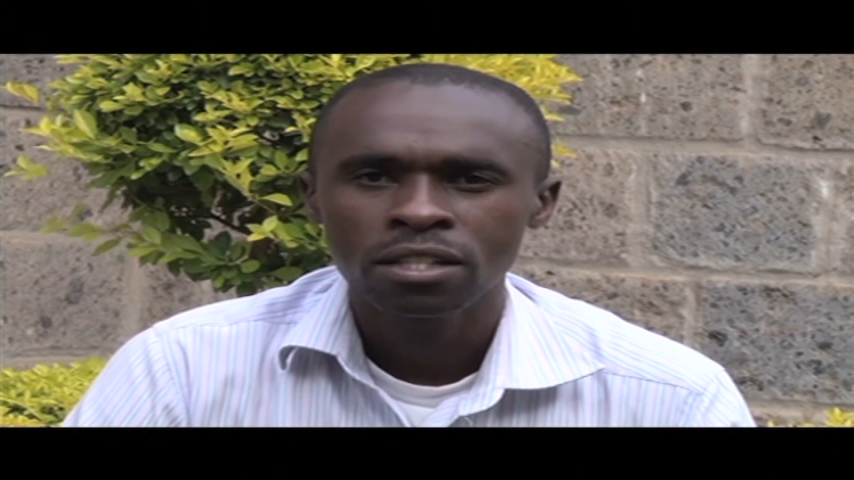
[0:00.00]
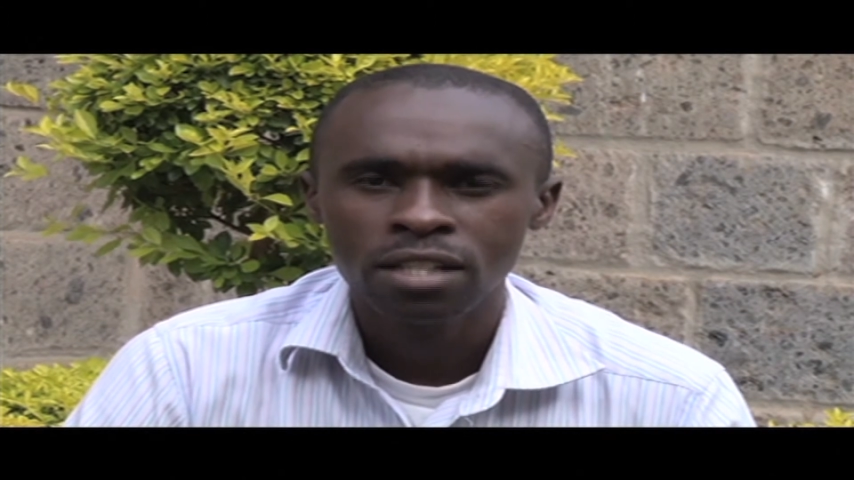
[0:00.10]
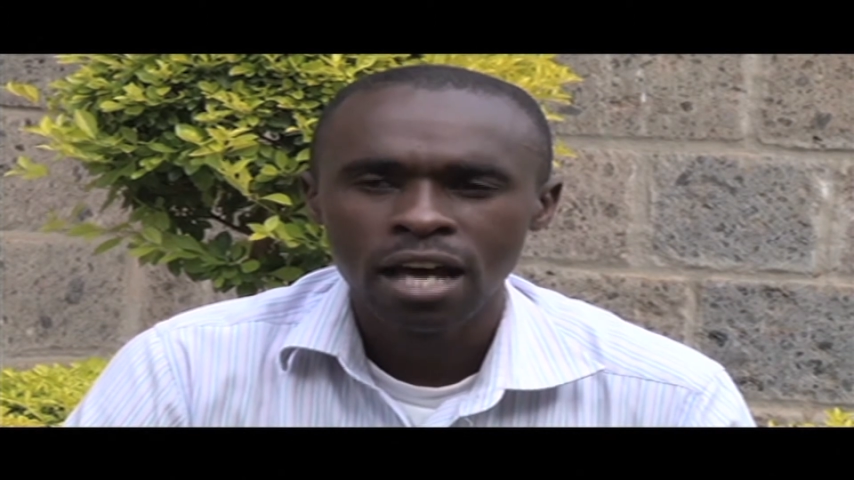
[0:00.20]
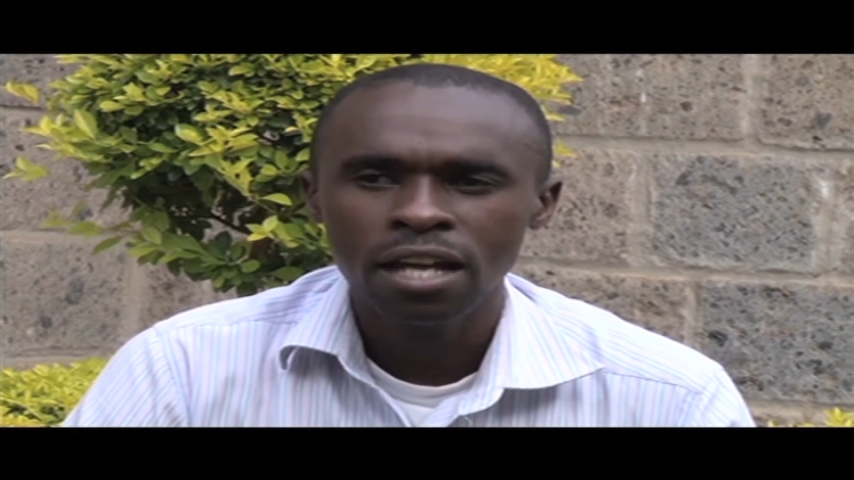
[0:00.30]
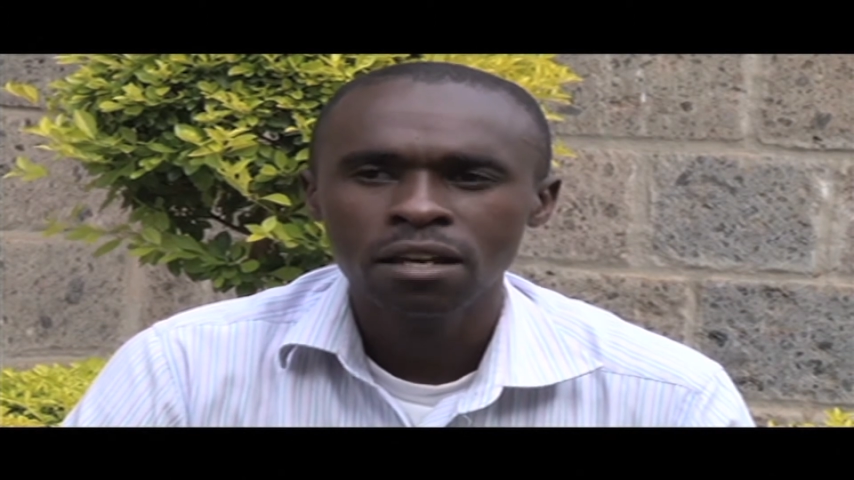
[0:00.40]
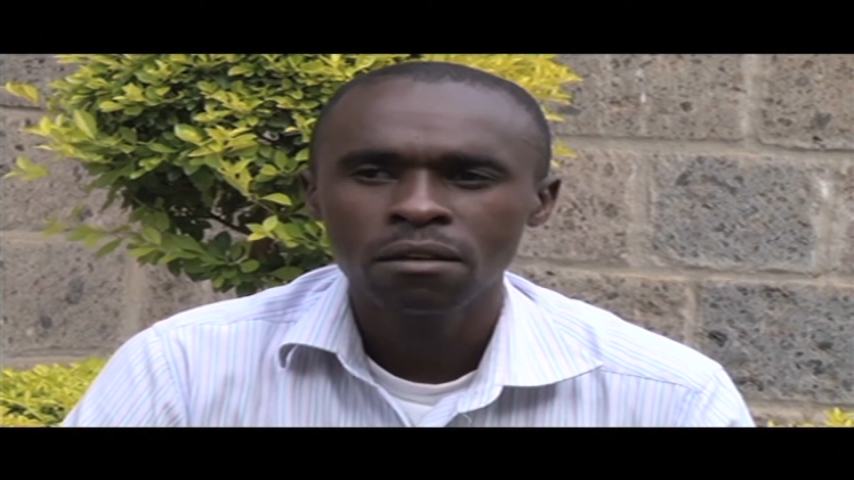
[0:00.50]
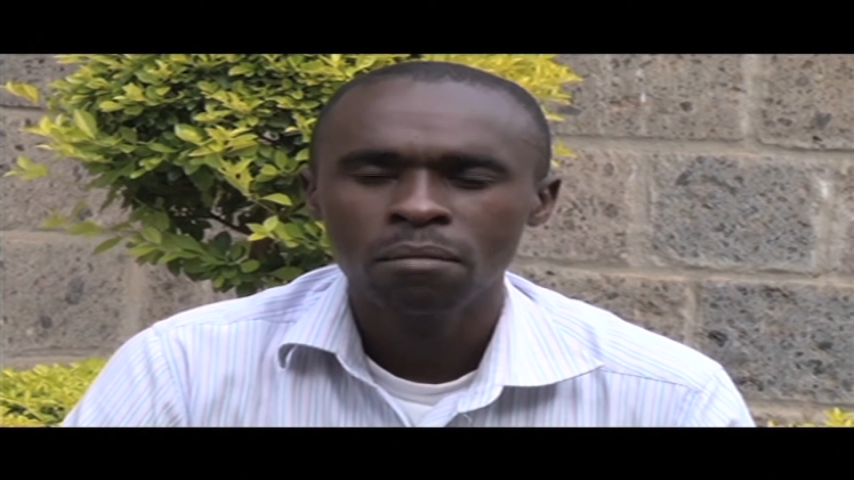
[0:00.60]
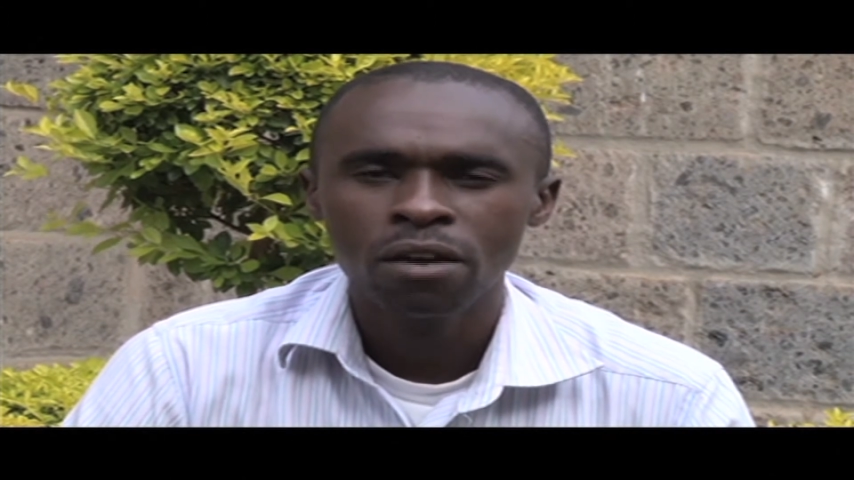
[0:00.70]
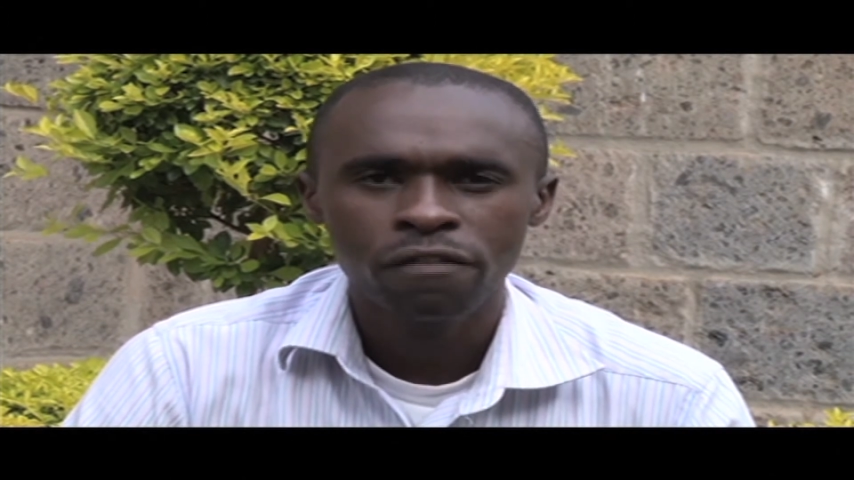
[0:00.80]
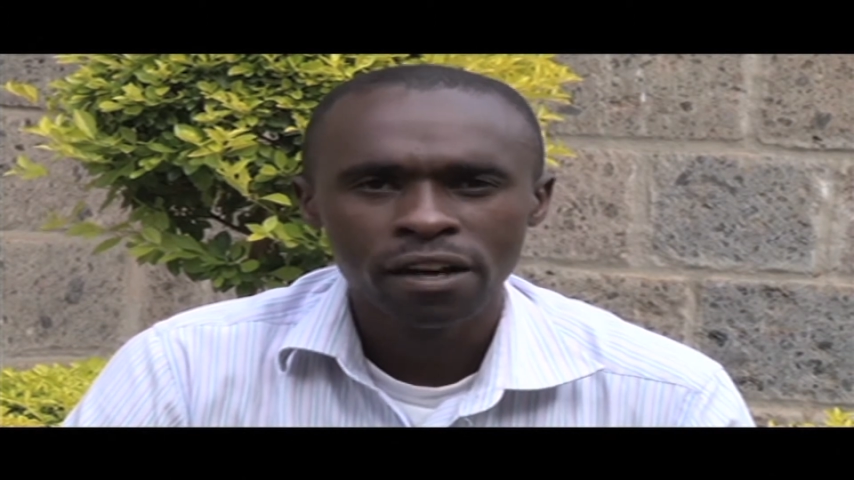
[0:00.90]
tile
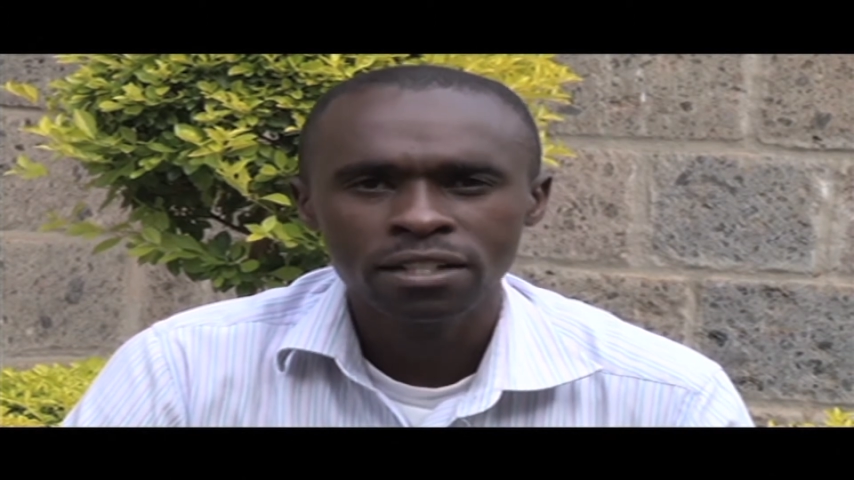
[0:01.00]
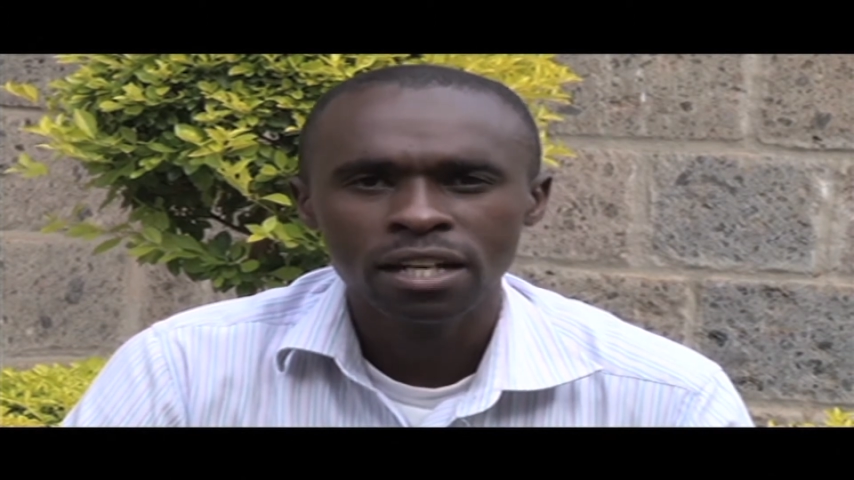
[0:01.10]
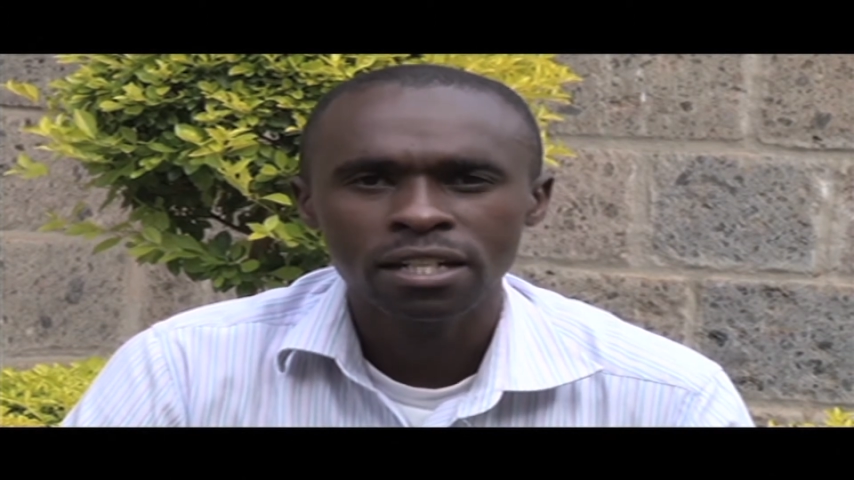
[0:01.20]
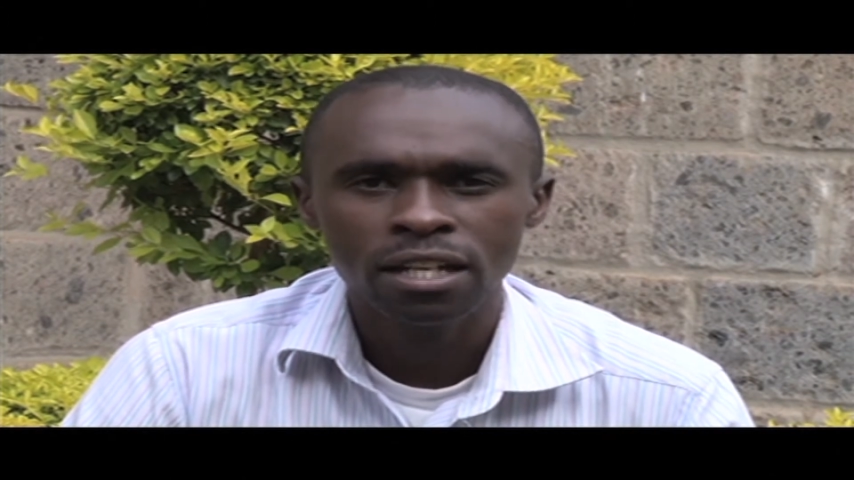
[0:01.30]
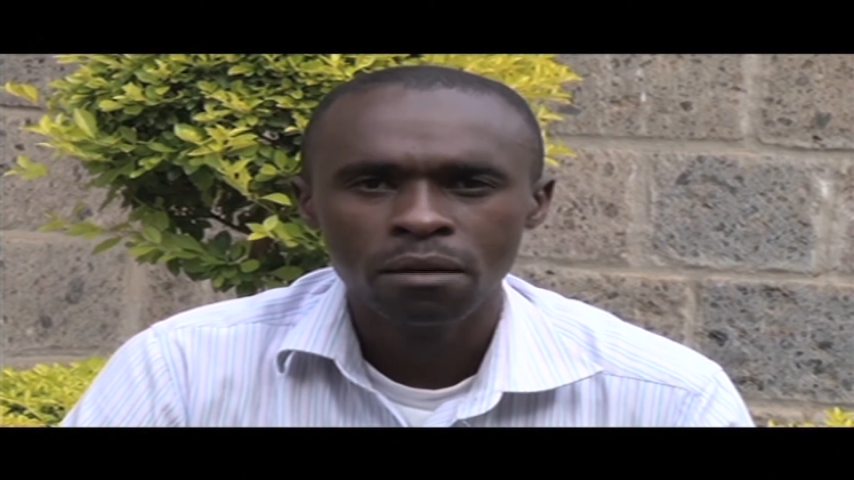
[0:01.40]
manufacturing,